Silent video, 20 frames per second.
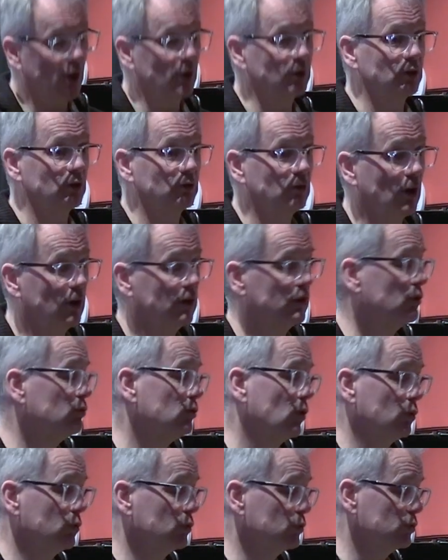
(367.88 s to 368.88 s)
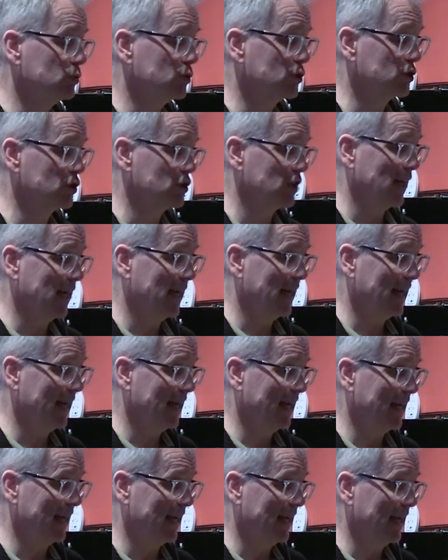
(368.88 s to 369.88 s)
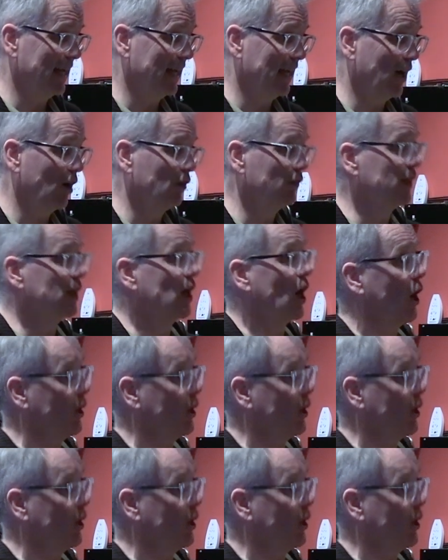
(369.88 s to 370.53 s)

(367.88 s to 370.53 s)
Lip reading: out around the roads on the